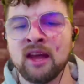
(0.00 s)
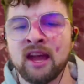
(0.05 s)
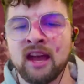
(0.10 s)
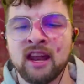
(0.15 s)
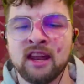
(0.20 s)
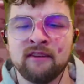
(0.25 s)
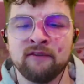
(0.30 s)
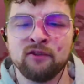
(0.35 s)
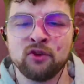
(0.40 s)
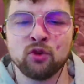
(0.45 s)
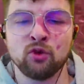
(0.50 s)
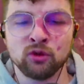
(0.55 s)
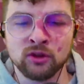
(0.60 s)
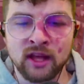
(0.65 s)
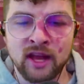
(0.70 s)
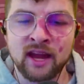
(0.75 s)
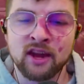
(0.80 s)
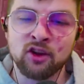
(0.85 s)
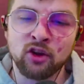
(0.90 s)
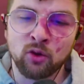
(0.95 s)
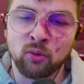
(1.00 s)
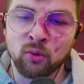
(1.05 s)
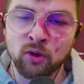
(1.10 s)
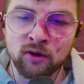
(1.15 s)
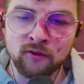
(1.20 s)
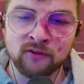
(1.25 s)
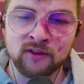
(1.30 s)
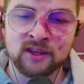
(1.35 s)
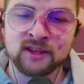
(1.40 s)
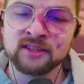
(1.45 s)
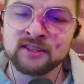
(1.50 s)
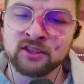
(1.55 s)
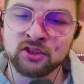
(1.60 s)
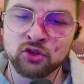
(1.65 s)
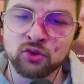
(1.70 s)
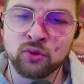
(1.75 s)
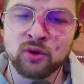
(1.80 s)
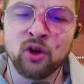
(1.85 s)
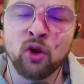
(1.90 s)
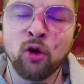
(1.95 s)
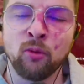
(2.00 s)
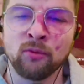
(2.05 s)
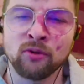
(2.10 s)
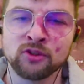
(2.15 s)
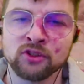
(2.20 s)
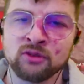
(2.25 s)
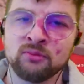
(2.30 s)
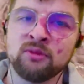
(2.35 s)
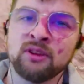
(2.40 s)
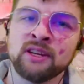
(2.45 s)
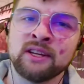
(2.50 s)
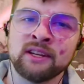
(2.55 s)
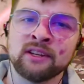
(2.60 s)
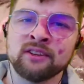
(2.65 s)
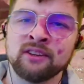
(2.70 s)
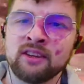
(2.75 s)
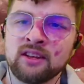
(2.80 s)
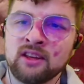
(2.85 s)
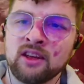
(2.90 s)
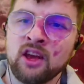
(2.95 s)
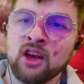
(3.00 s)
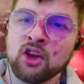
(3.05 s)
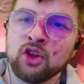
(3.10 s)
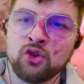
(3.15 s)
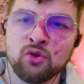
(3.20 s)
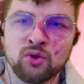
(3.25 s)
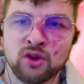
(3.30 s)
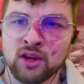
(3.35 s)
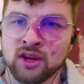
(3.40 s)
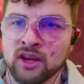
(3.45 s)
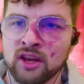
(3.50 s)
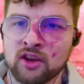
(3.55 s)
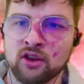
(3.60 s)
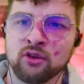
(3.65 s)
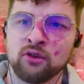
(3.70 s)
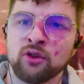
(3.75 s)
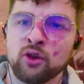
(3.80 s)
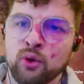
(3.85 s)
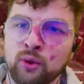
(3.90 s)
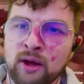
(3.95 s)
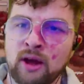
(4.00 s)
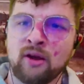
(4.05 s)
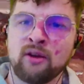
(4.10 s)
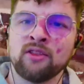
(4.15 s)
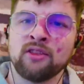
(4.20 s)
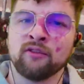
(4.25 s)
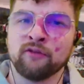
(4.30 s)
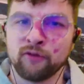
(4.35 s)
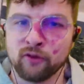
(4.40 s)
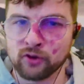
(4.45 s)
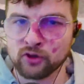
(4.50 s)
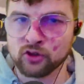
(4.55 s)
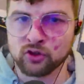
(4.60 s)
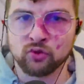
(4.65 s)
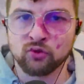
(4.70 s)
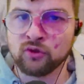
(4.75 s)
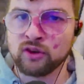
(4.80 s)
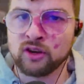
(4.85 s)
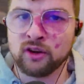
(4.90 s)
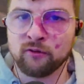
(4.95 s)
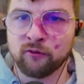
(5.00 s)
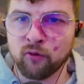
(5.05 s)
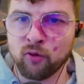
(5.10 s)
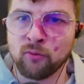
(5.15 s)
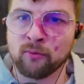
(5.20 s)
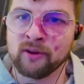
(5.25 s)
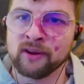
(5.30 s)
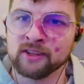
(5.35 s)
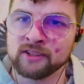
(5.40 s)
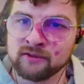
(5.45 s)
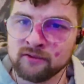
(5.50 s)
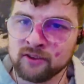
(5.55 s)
And if you land on one of these and do it almost immediately, you can get your loadout in the first 3 to 4 minutes of the